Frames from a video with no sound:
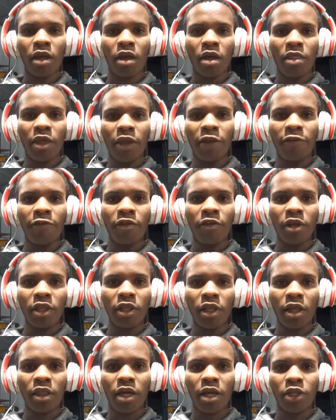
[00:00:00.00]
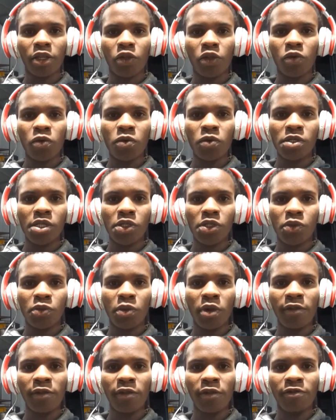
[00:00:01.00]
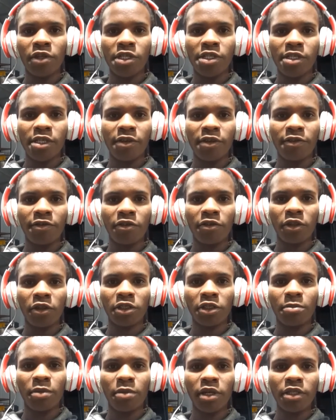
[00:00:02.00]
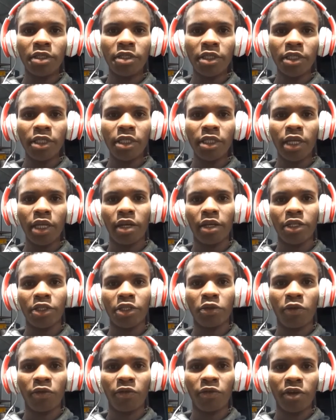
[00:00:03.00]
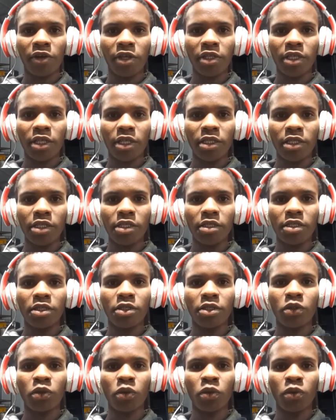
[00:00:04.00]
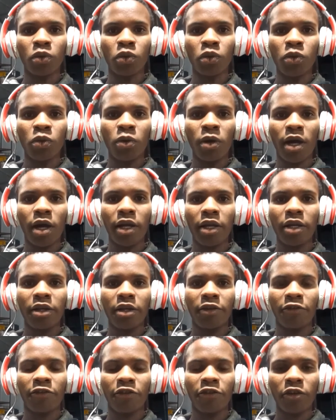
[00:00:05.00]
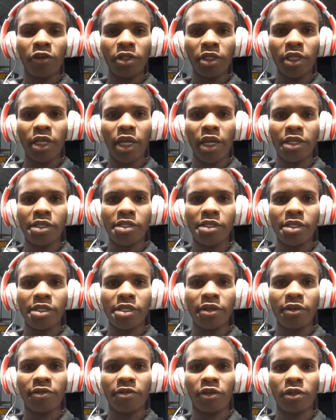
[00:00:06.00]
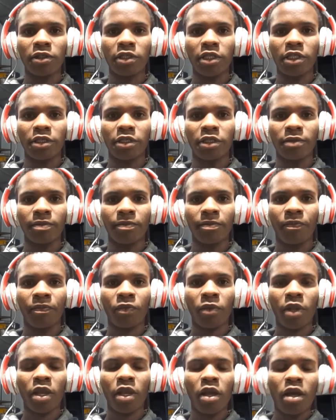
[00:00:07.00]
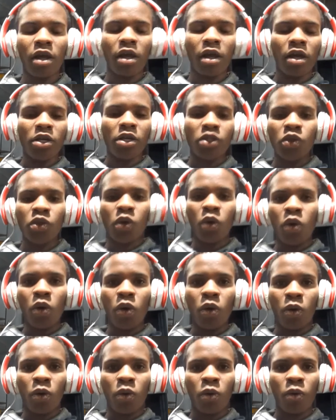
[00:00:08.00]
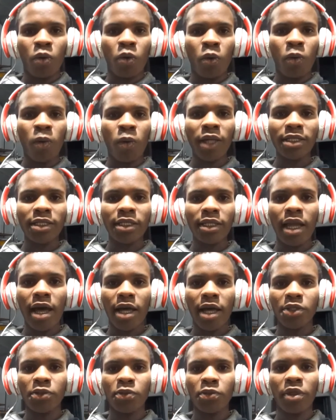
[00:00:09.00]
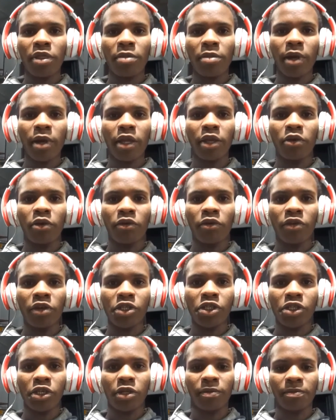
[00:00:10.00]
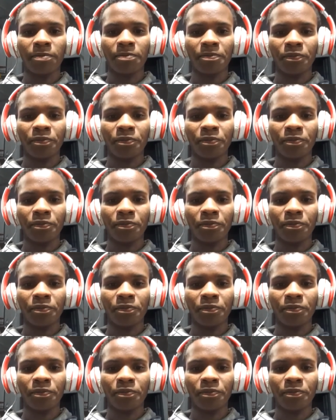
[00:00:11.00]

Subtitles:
The inverter that uses 12 DC volt battery and it converted it to 240 AC voltage. So what does with my innovation?